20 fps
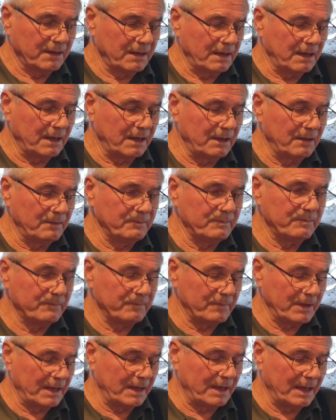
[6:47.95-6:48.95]
And
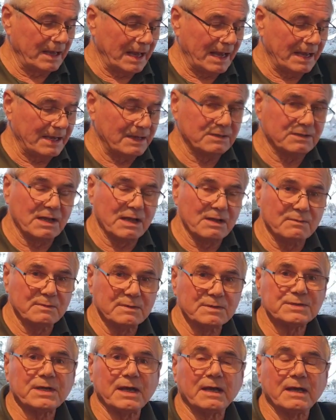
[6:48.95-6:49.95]
there
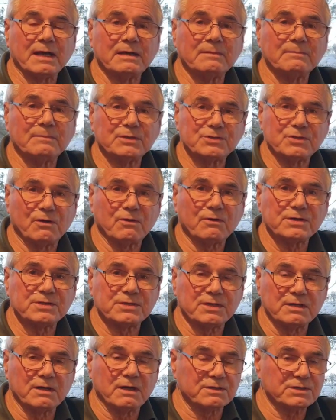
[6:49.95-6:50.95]
was
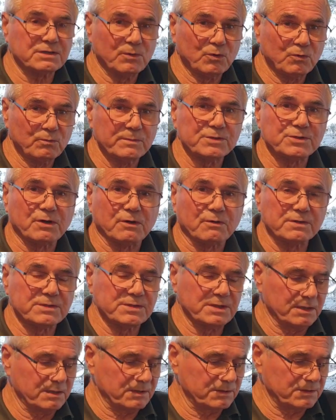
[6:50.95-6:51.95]
a small
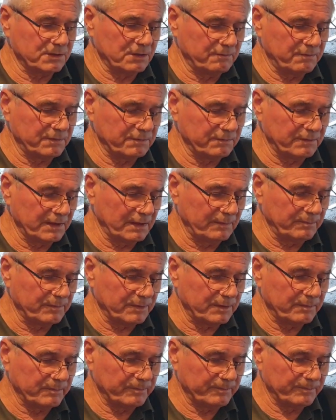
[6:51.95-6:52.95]
majority Conservative
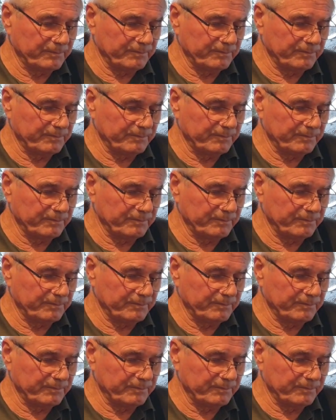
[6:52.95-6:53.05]
government.